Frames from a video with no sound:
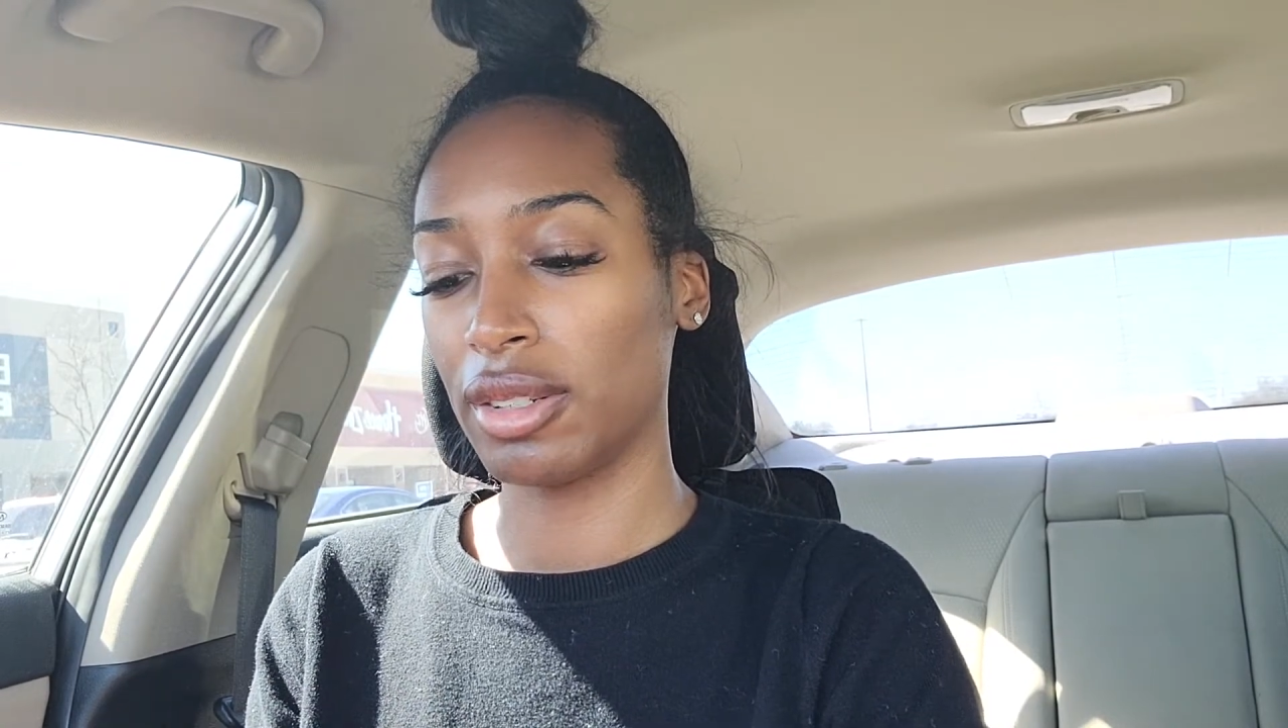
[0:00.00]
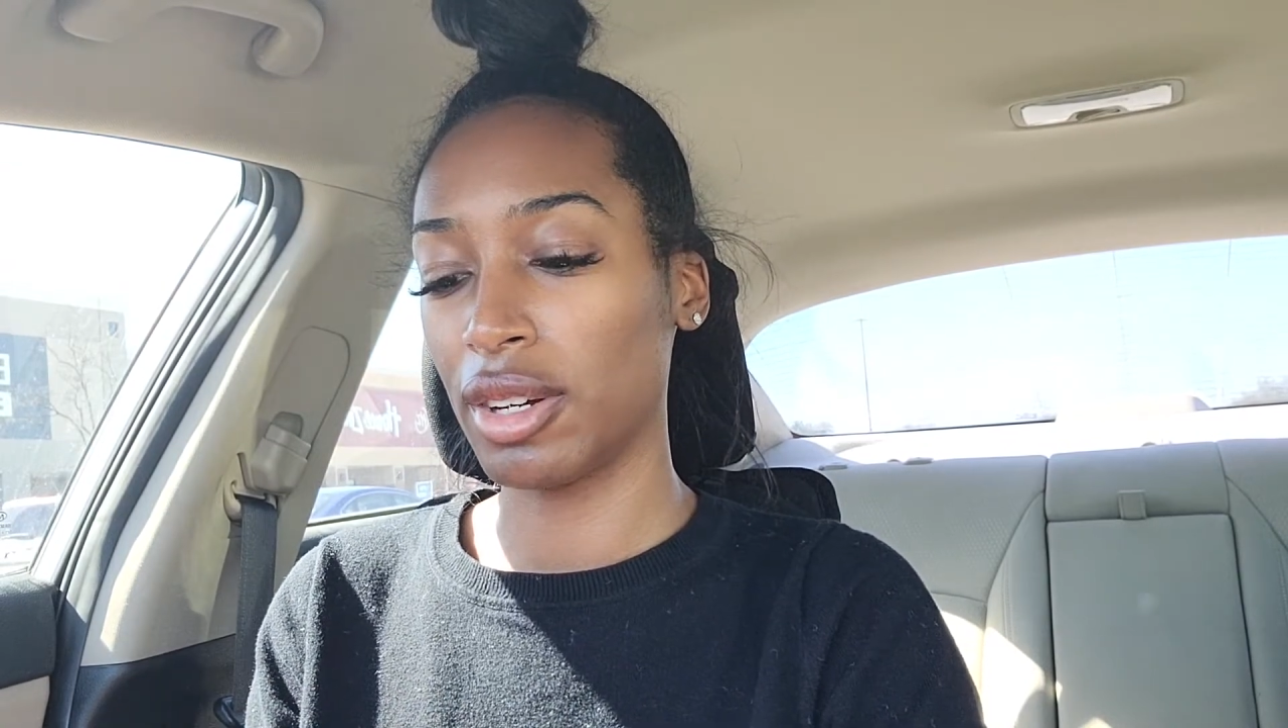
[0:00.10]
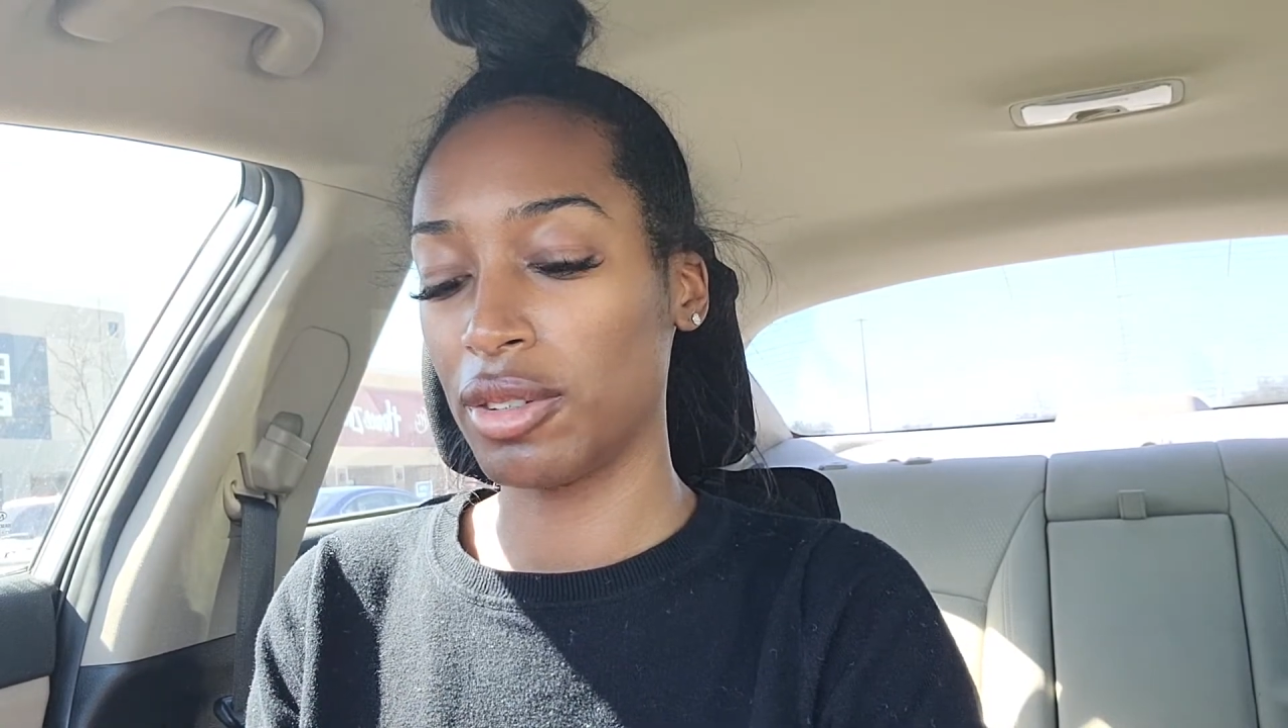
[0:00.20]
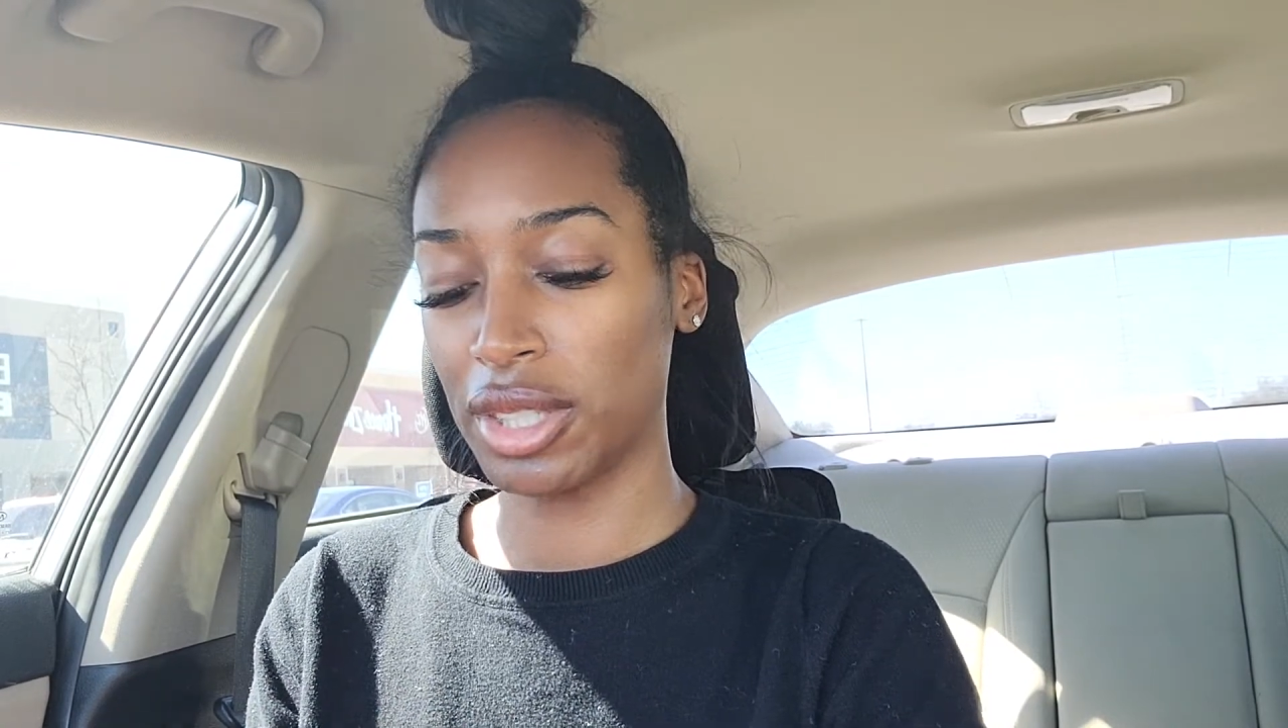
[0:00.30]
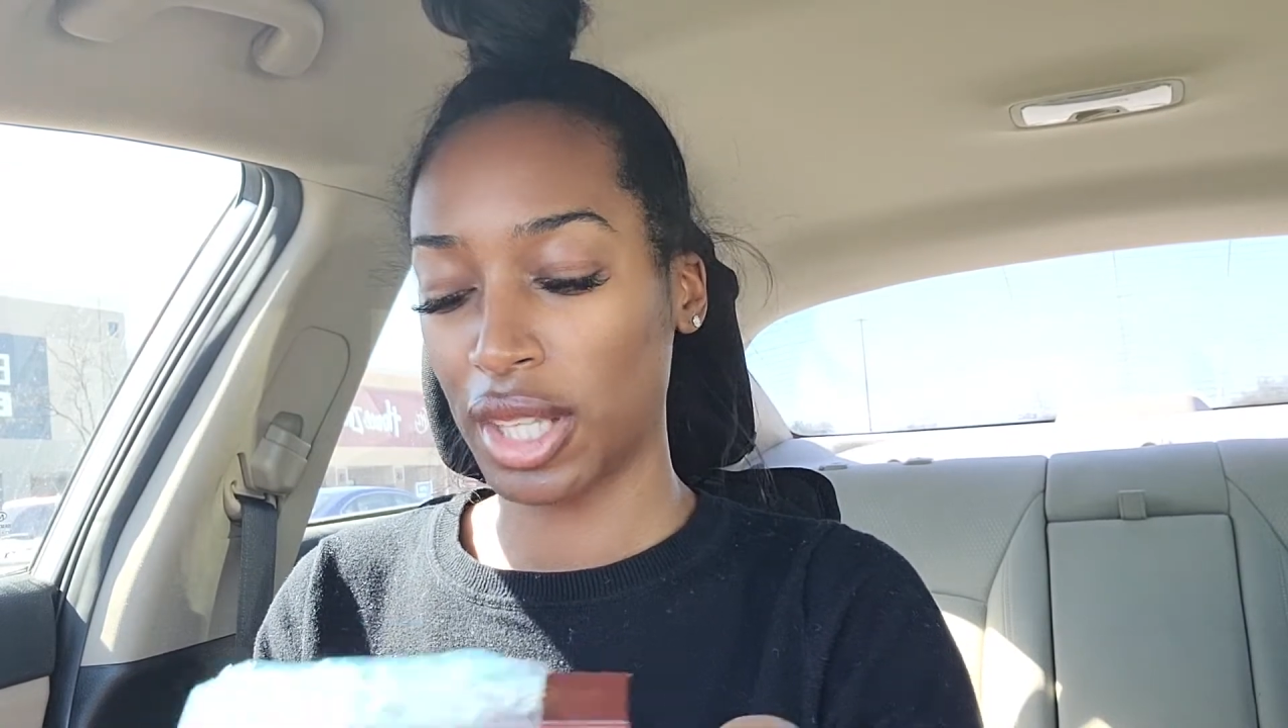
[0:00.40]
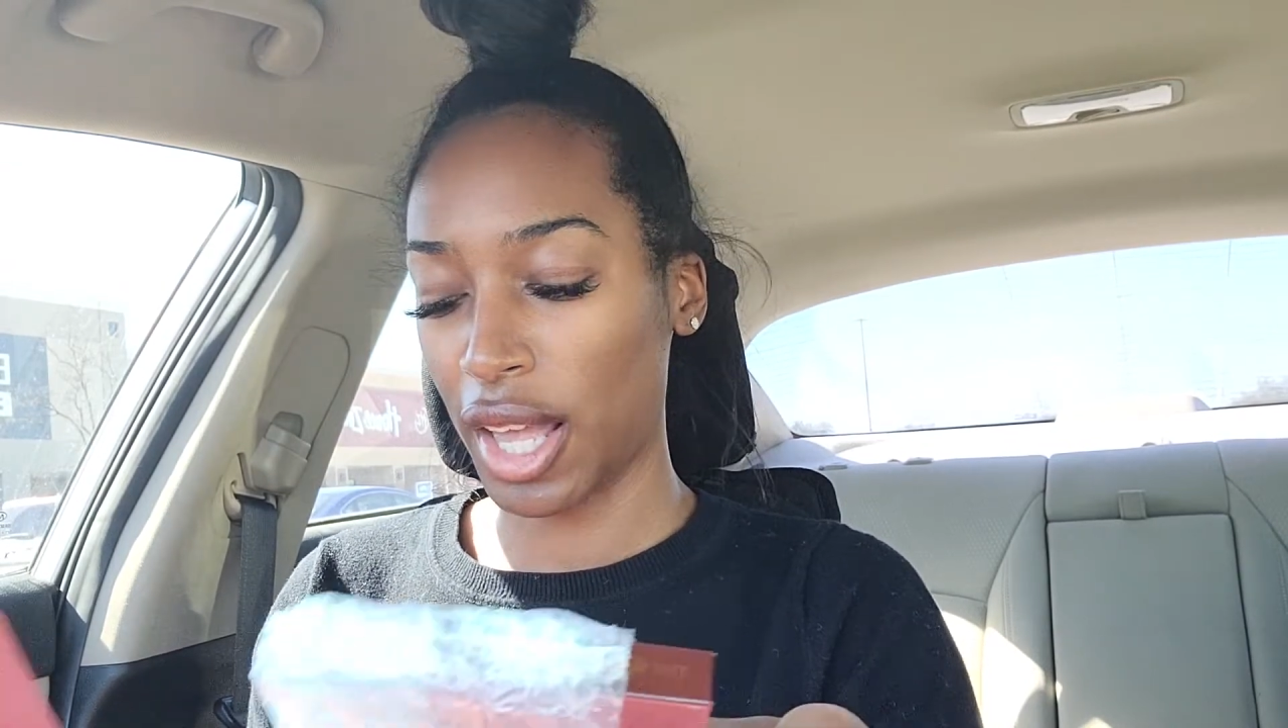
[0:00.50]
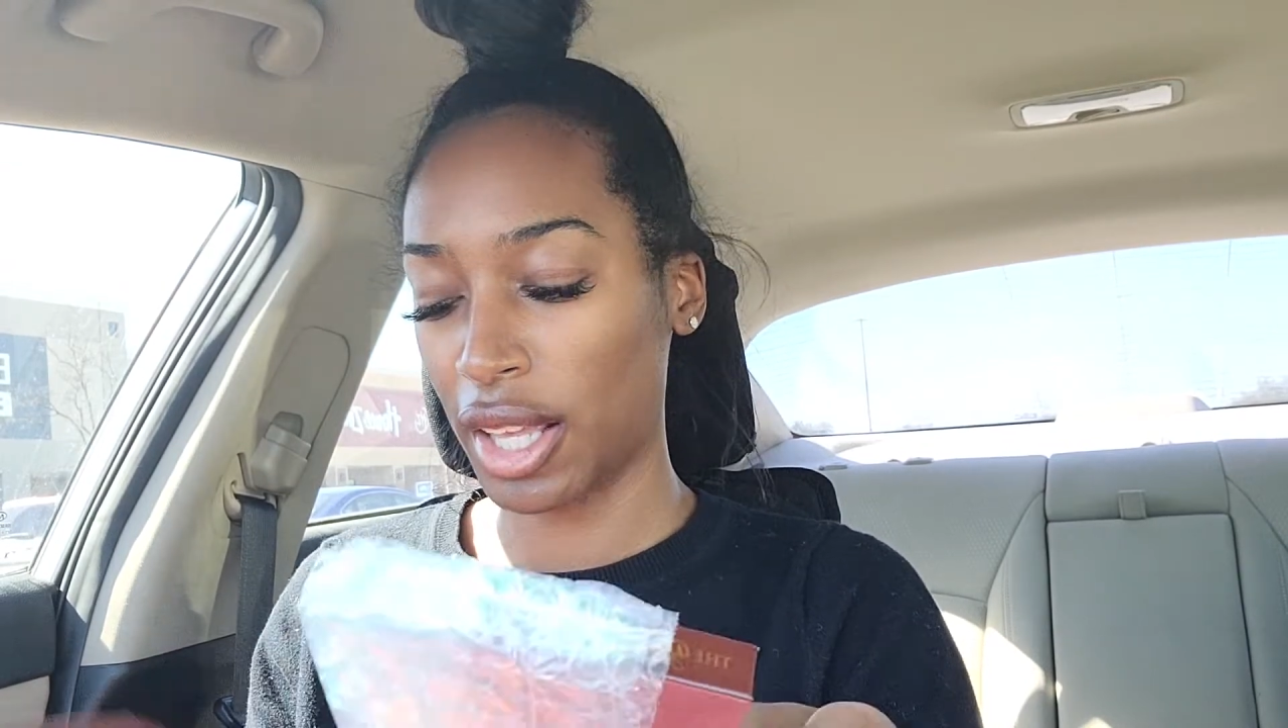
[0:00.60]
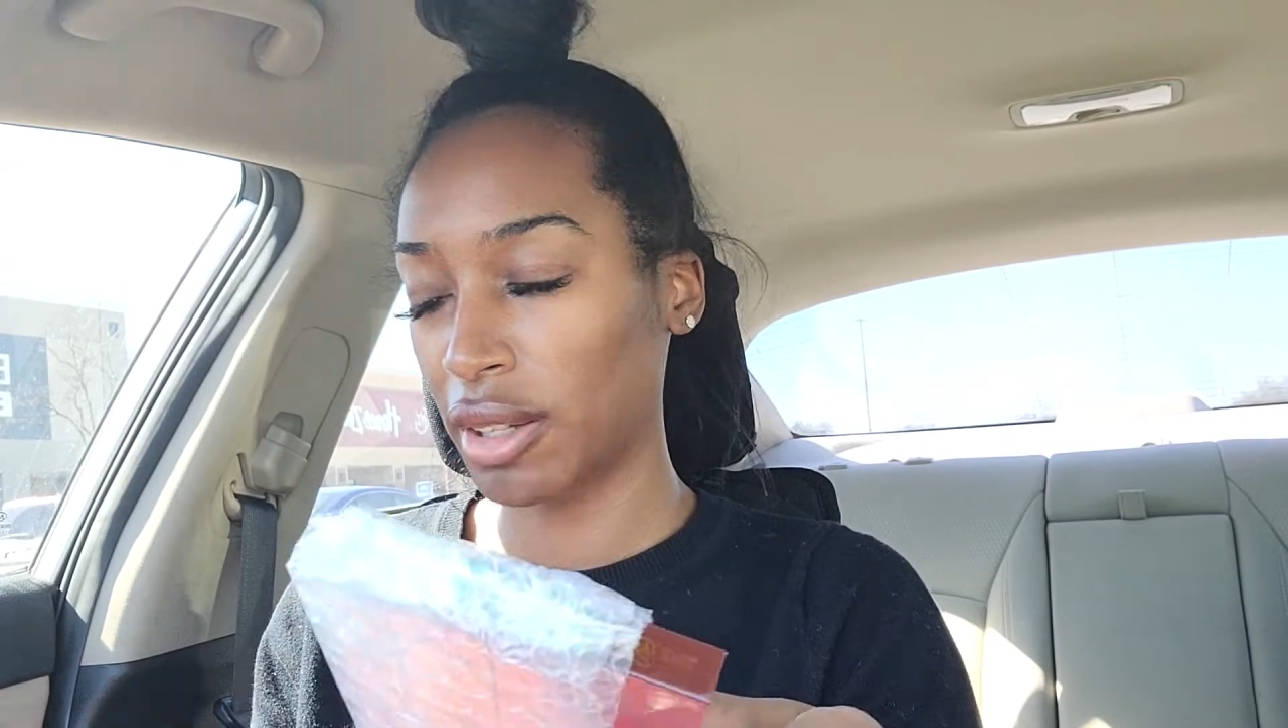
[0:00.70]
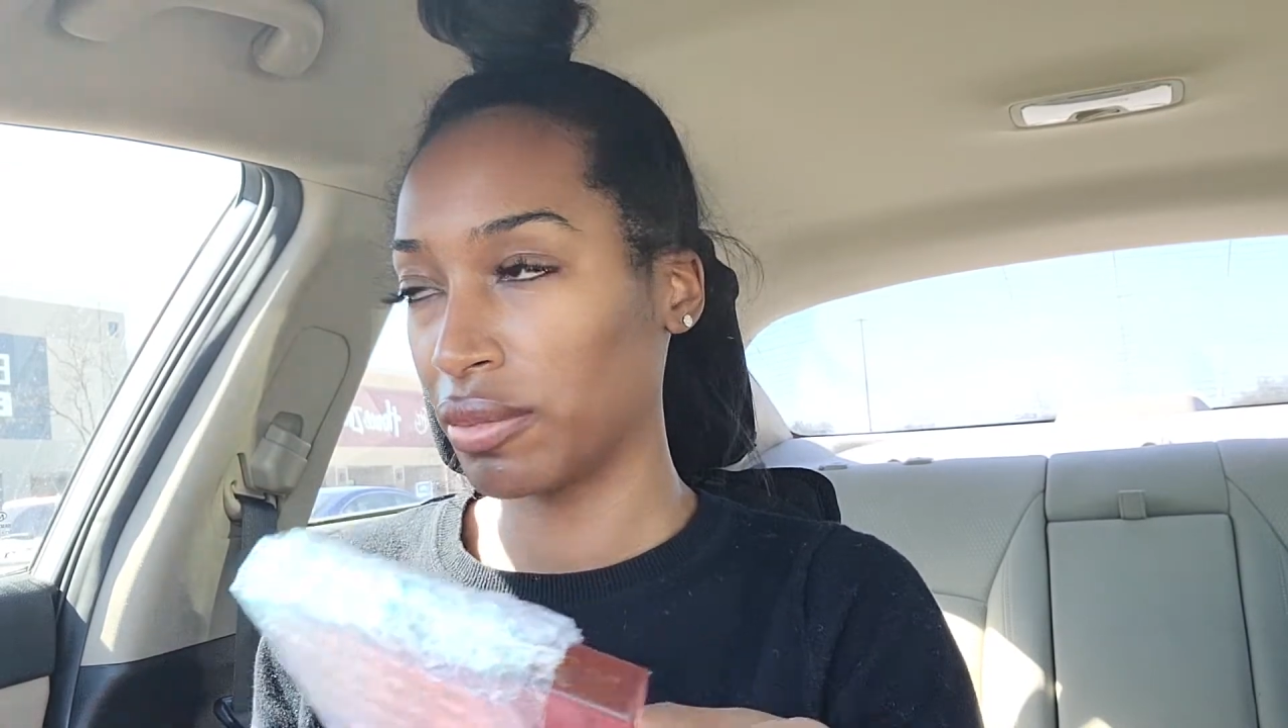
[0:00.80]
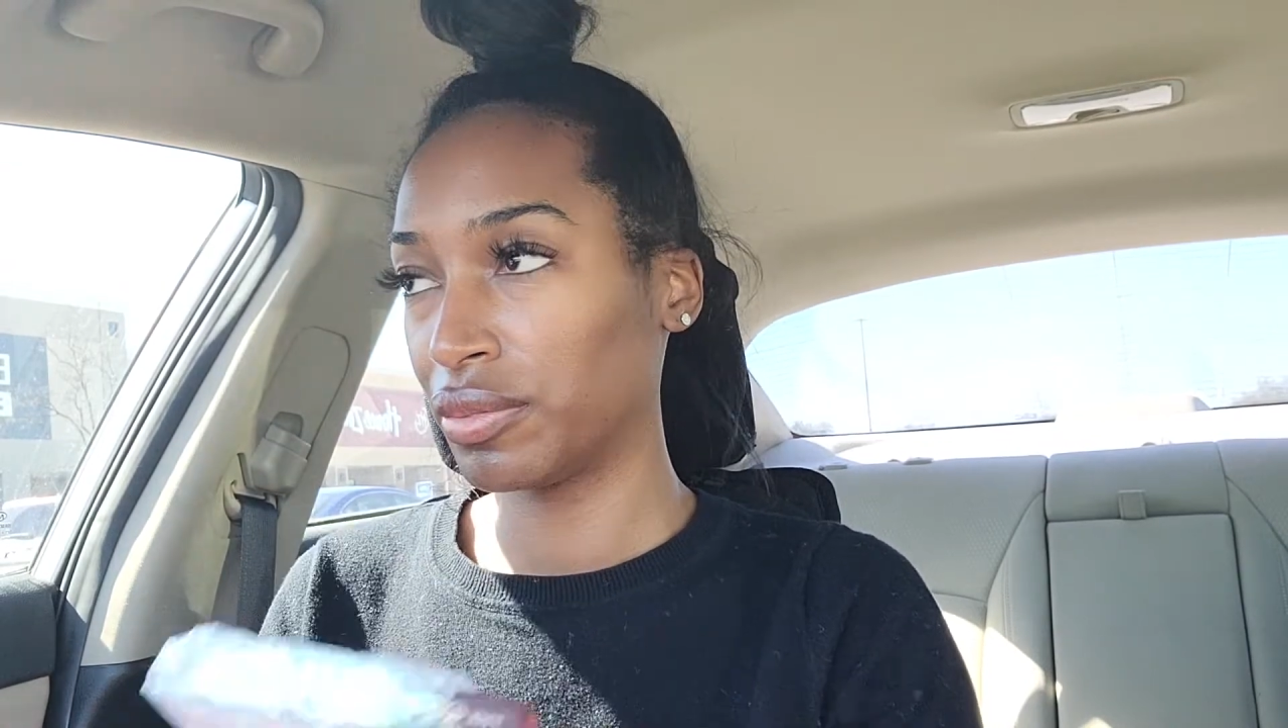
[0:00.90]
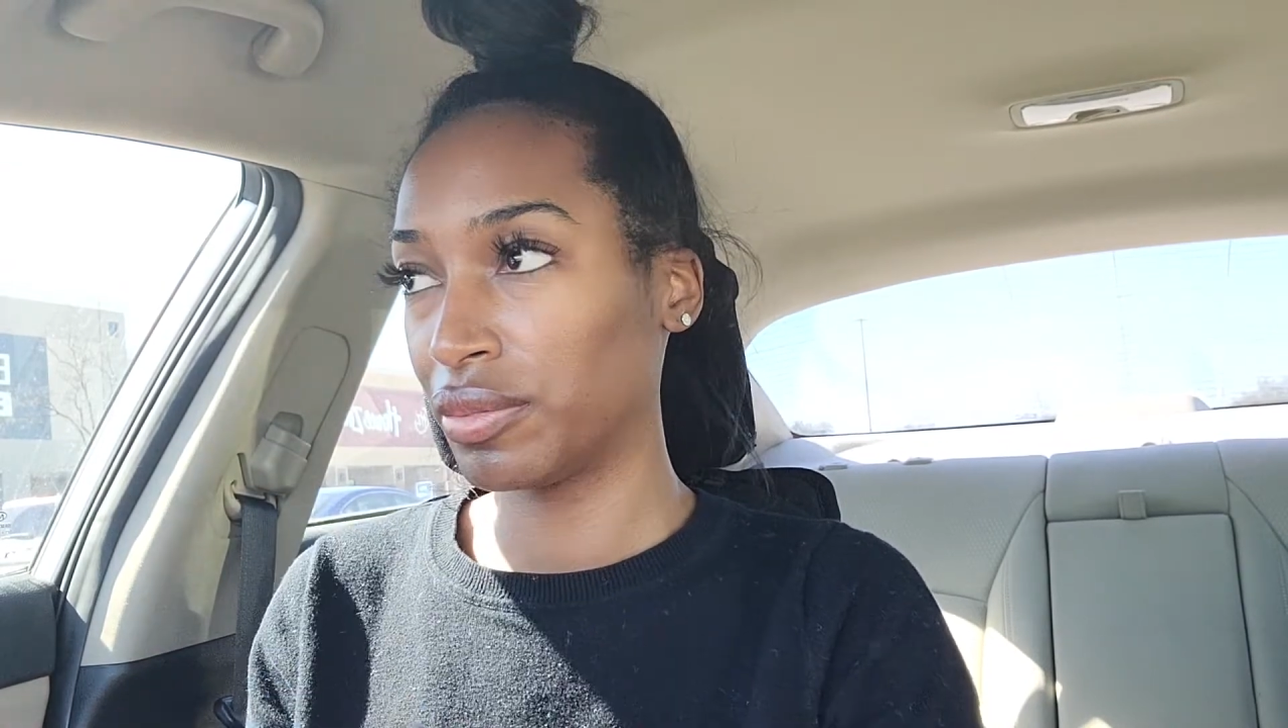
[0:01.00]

know it's like